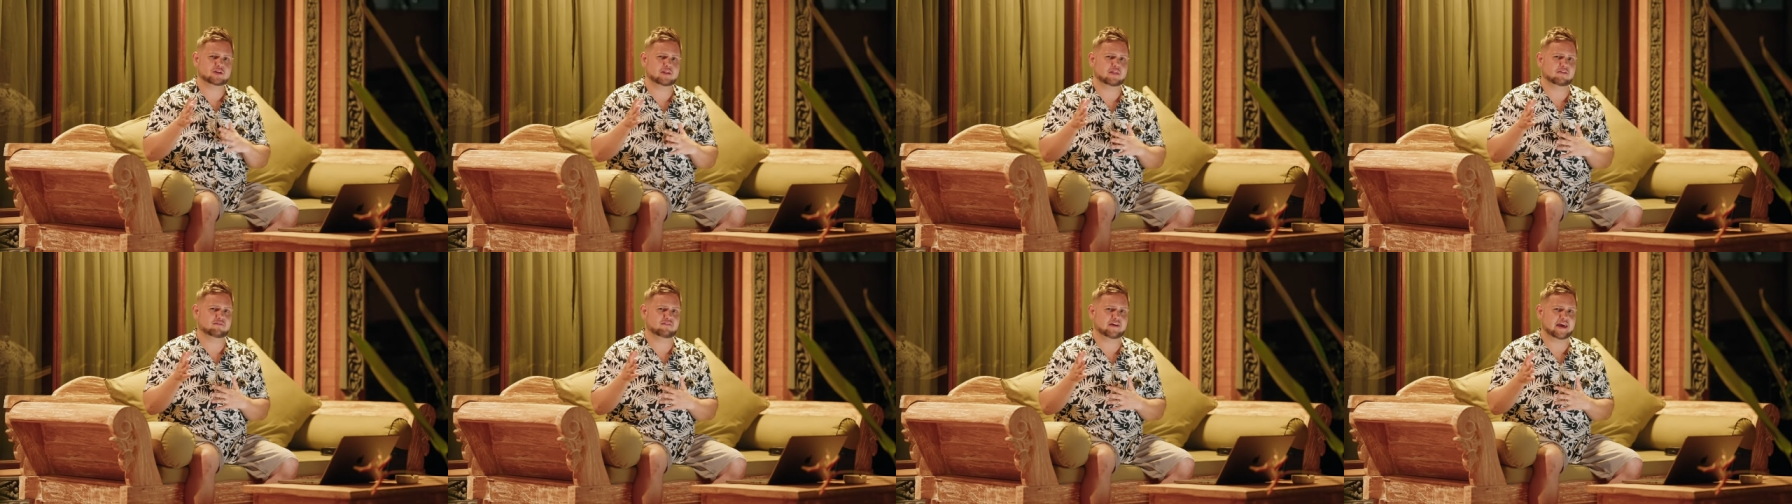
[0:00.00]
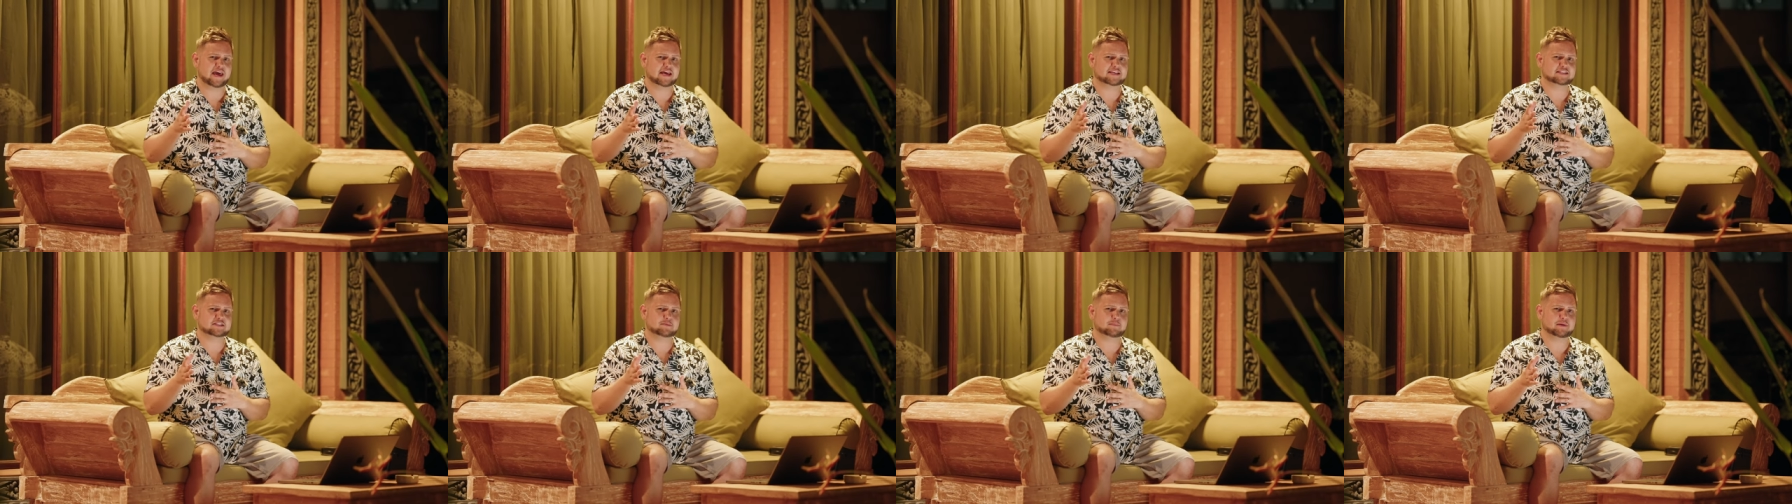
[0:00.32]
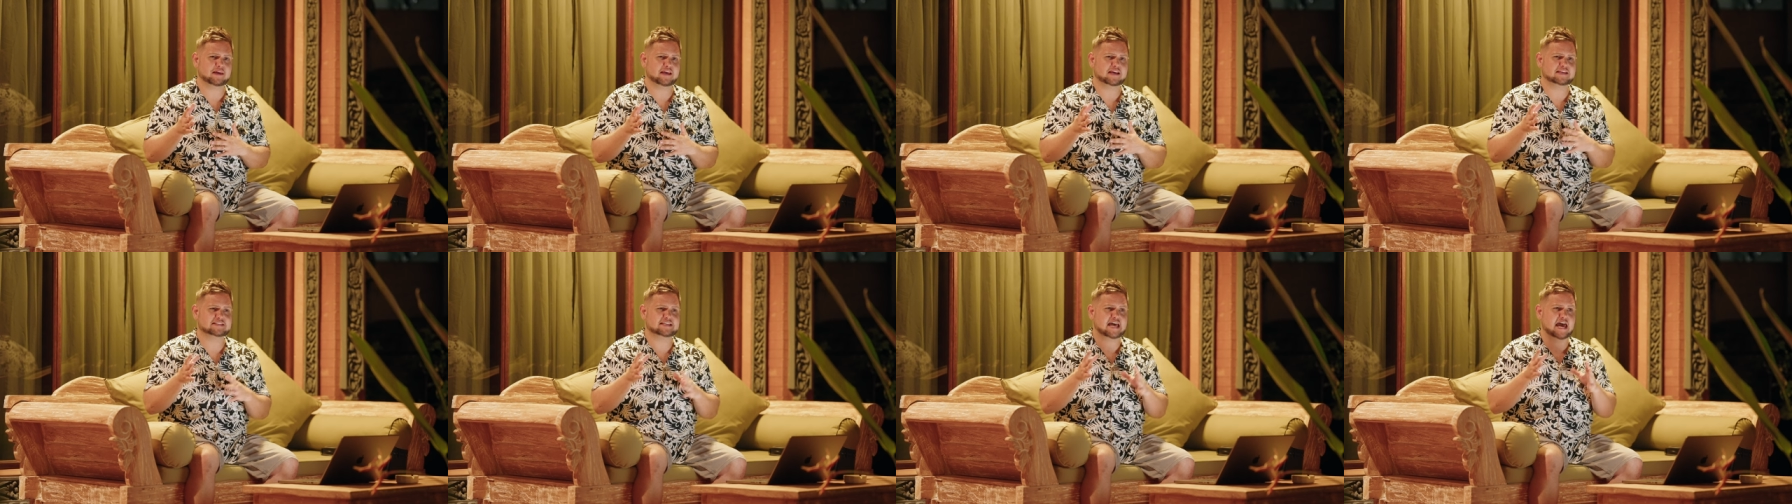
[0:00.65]
to the vest
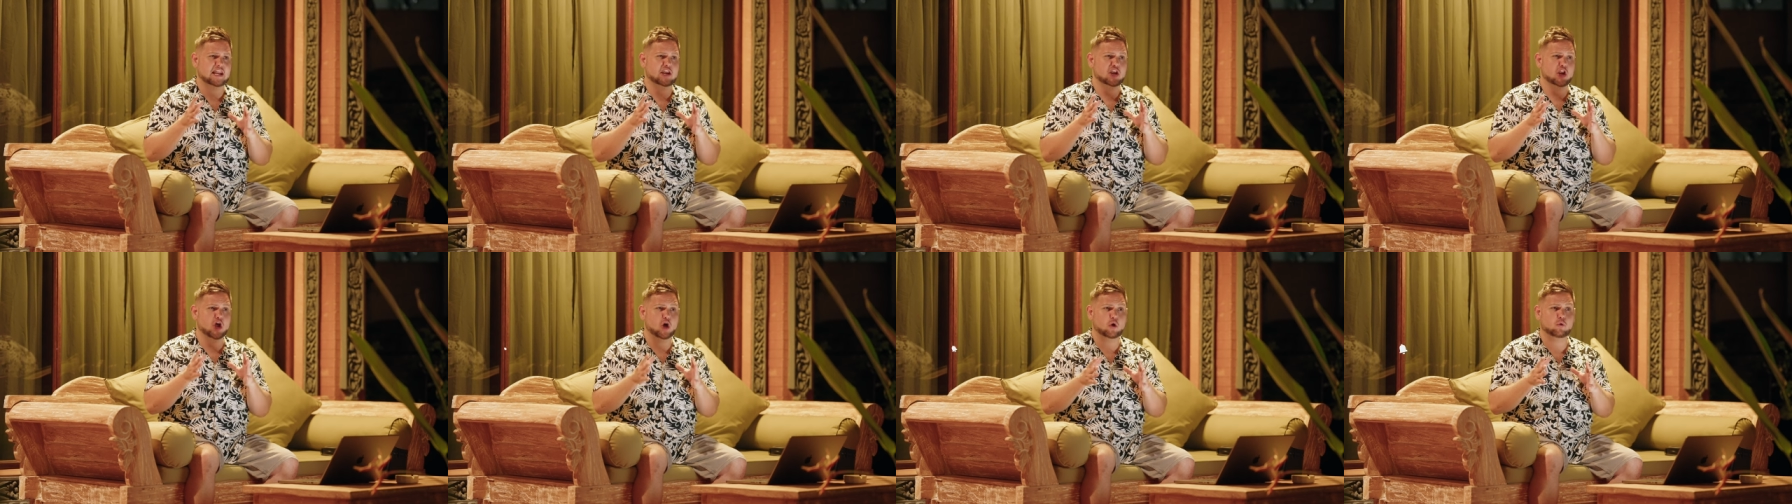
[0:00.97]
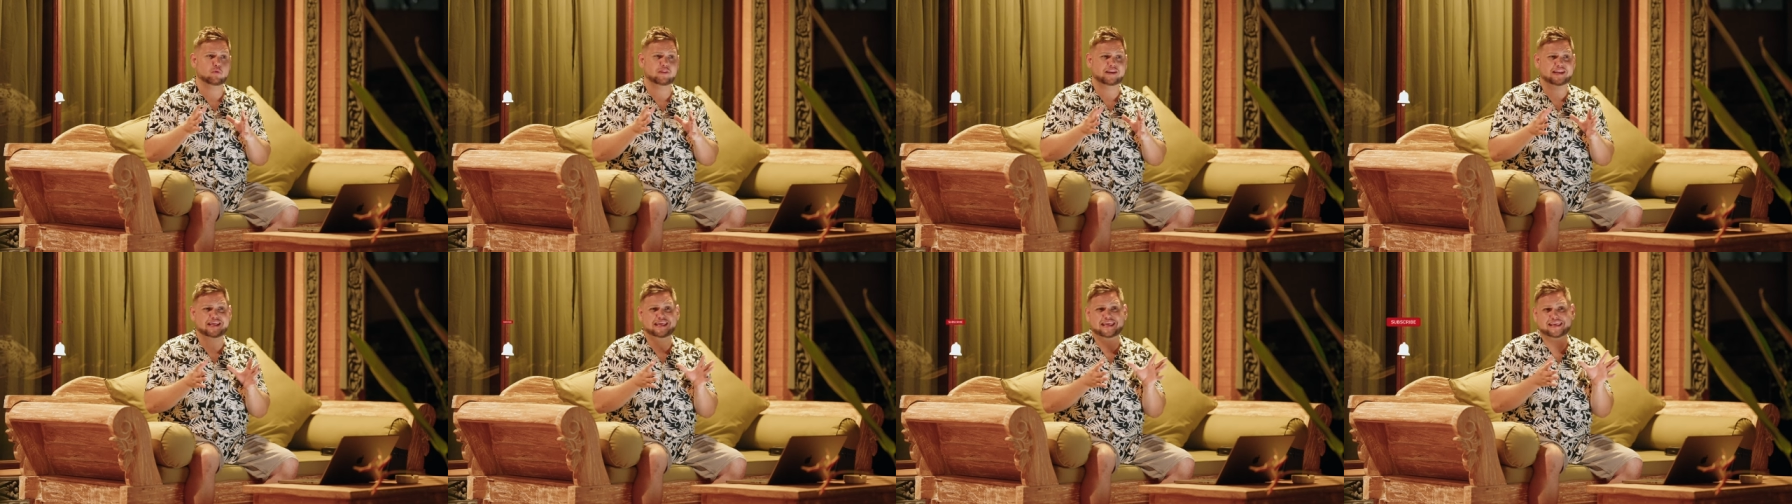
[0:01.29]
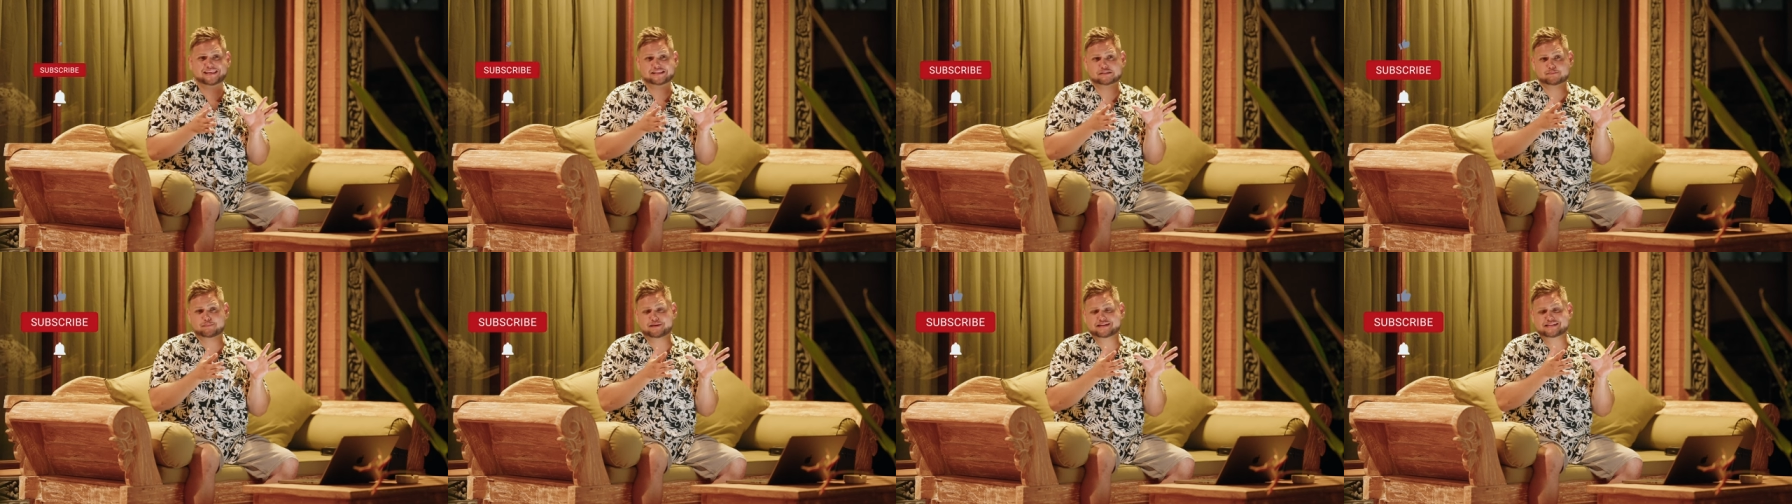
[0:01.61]
because I know that he
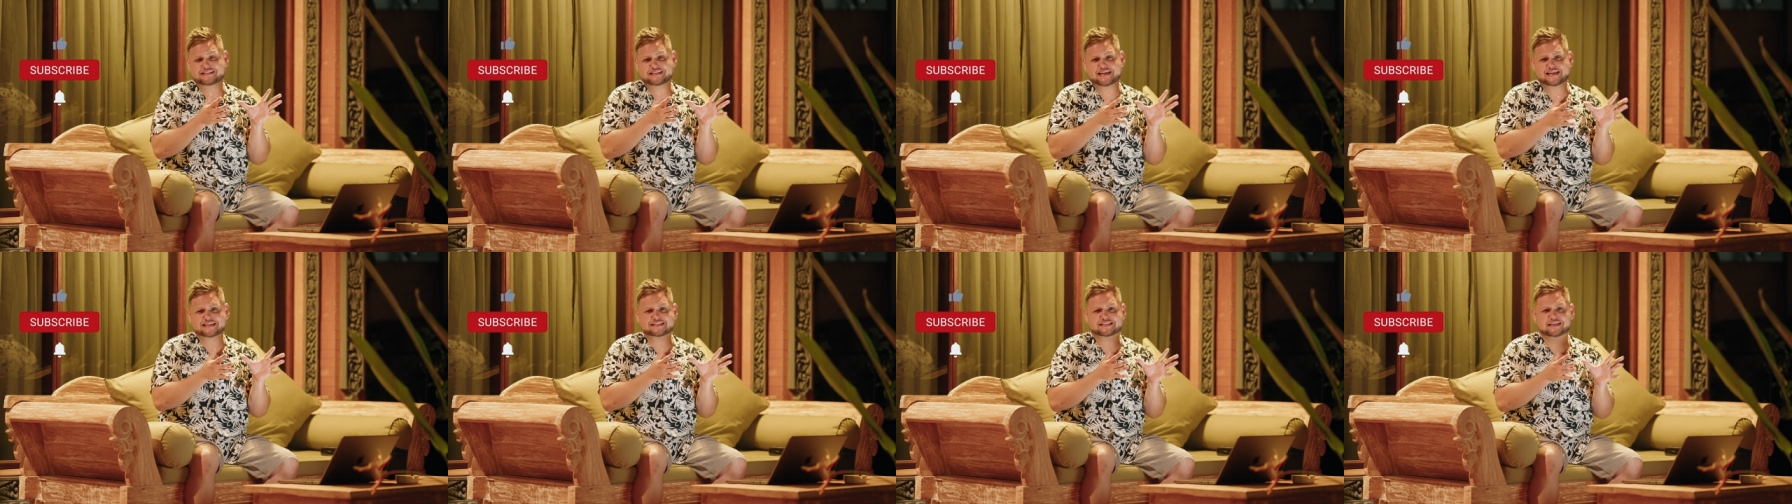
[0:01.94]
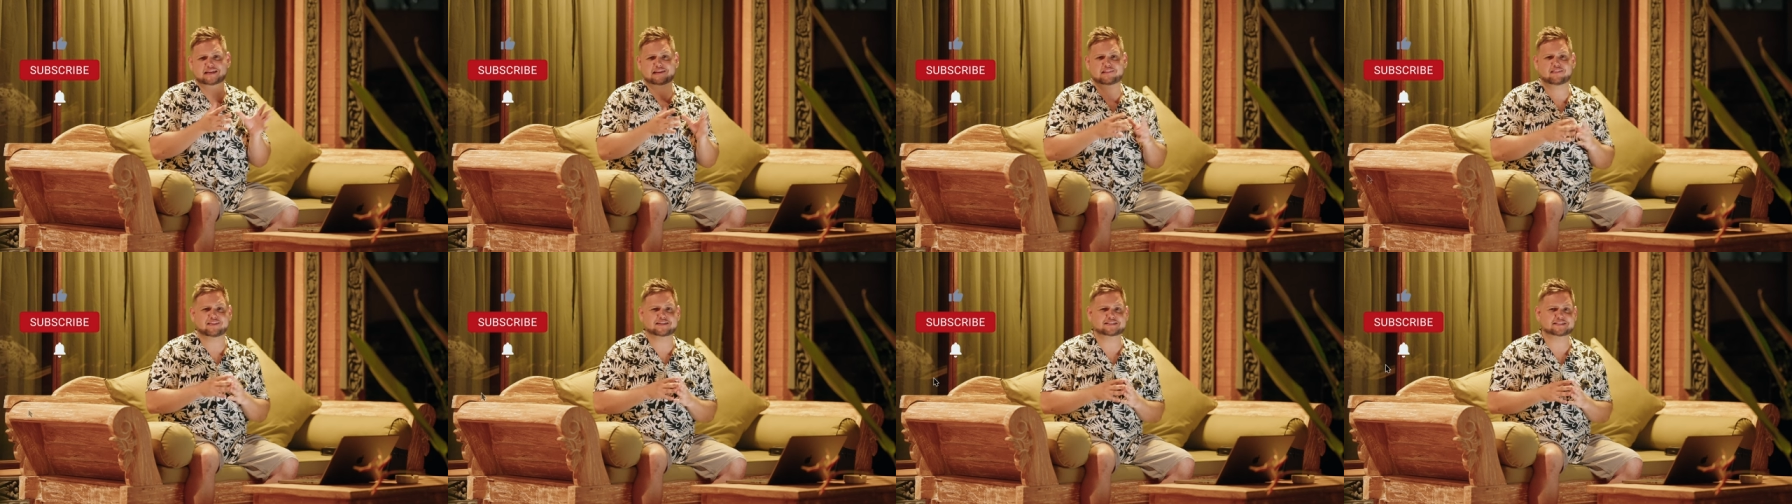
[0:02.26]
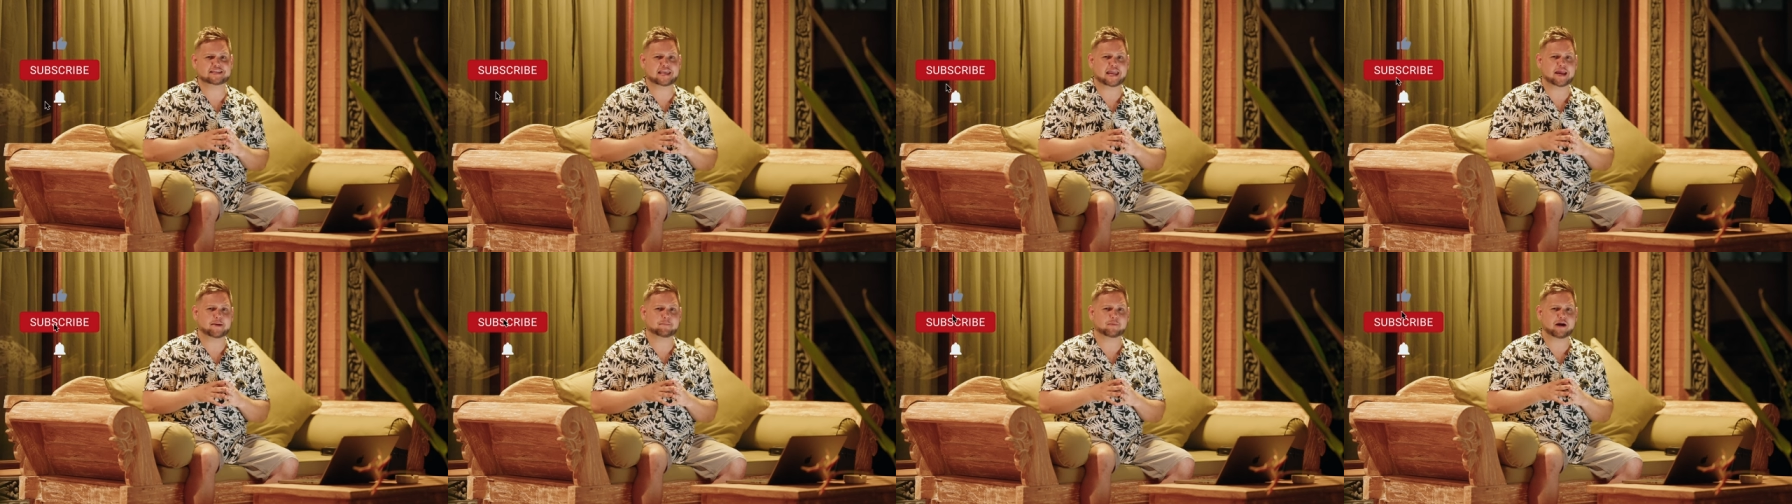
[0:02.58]
has been testing this
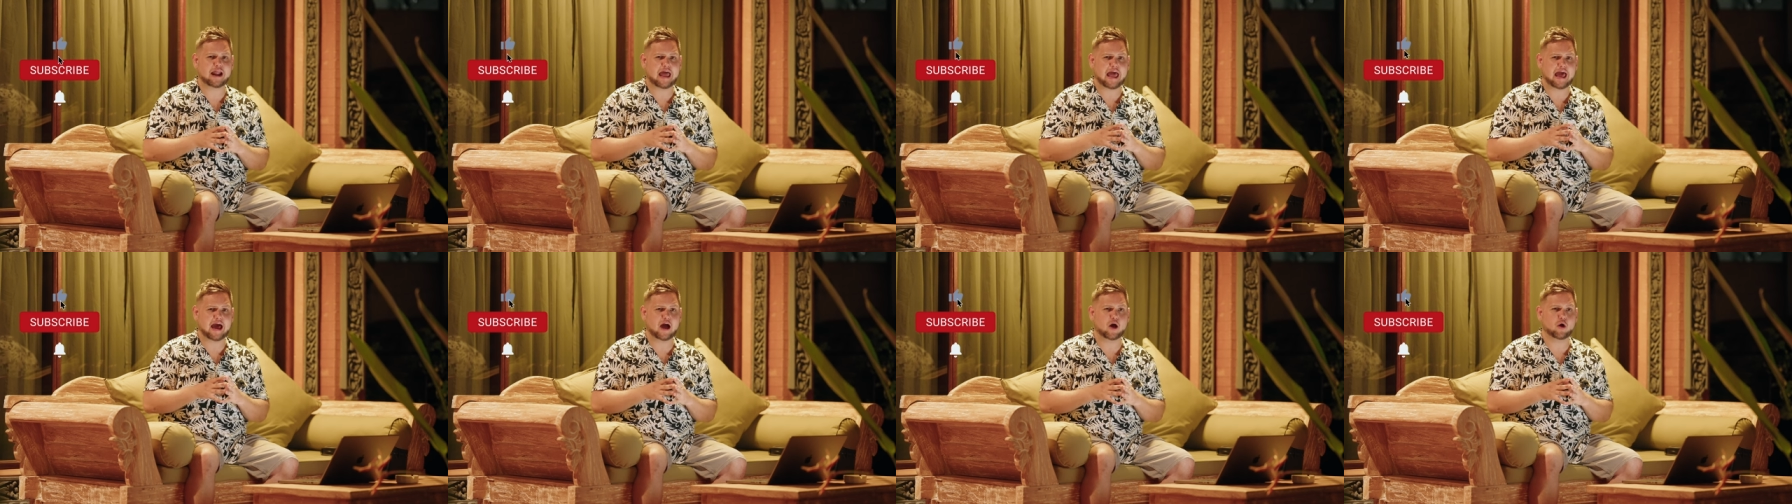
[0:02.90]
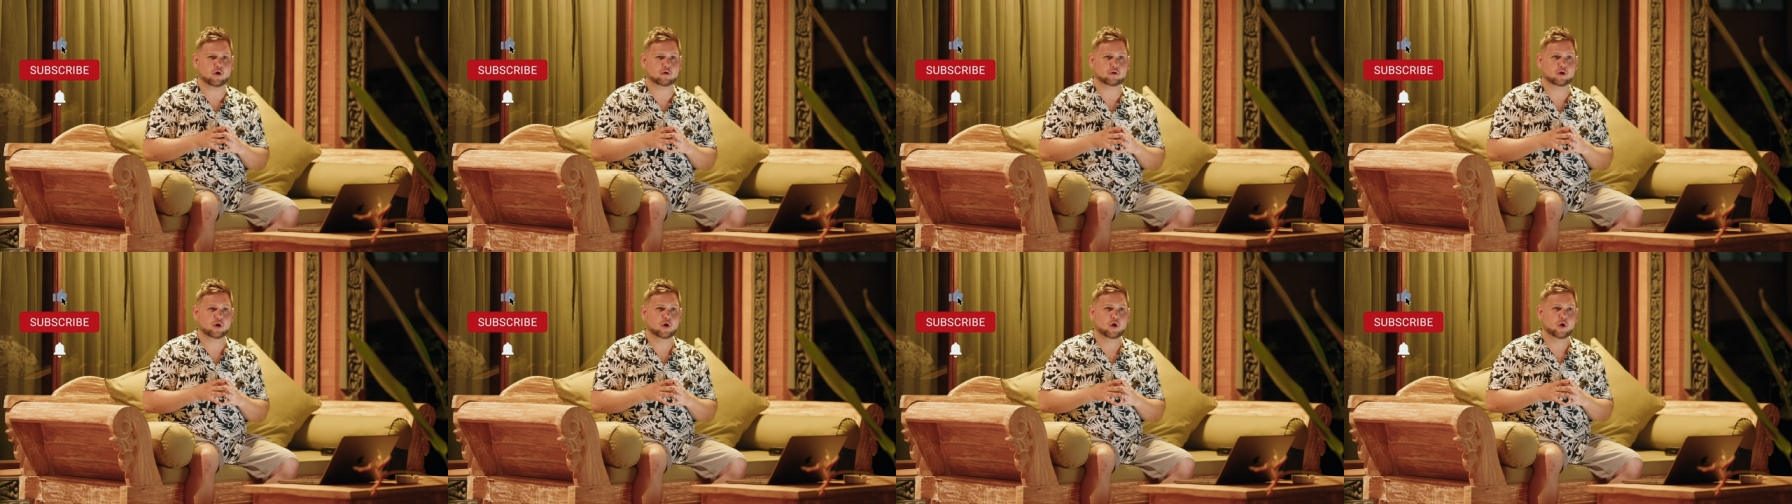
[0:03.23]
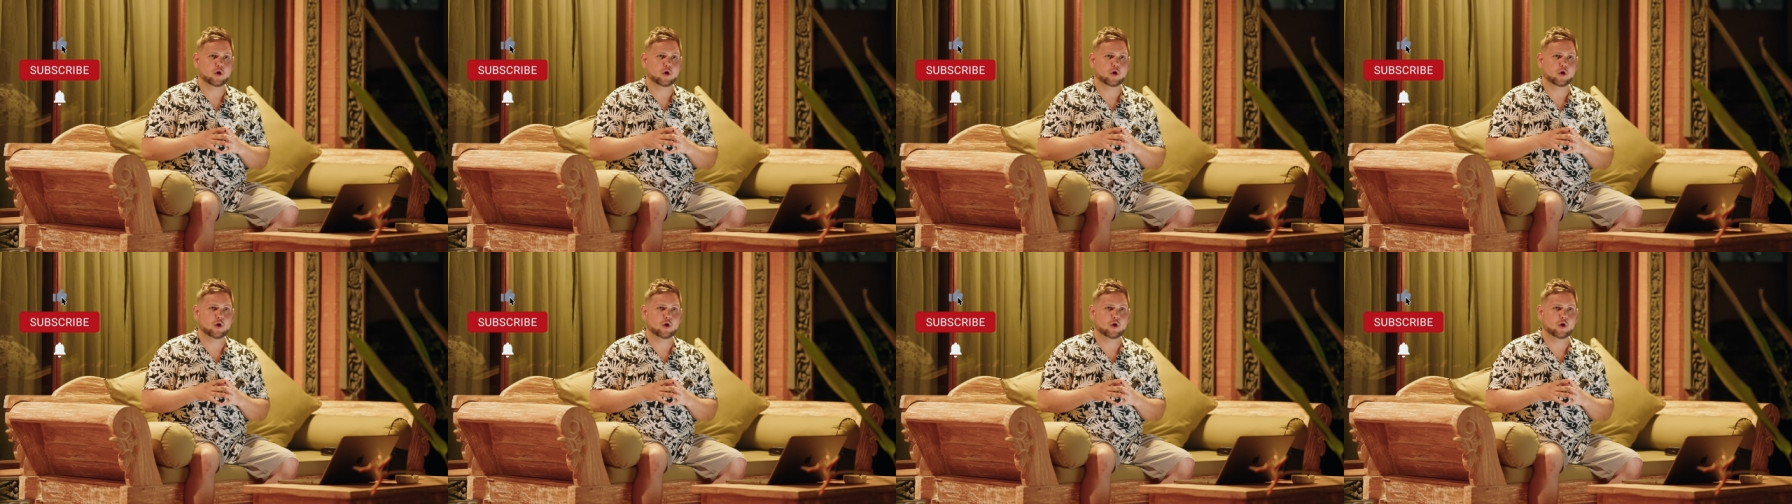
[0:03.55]
camera out,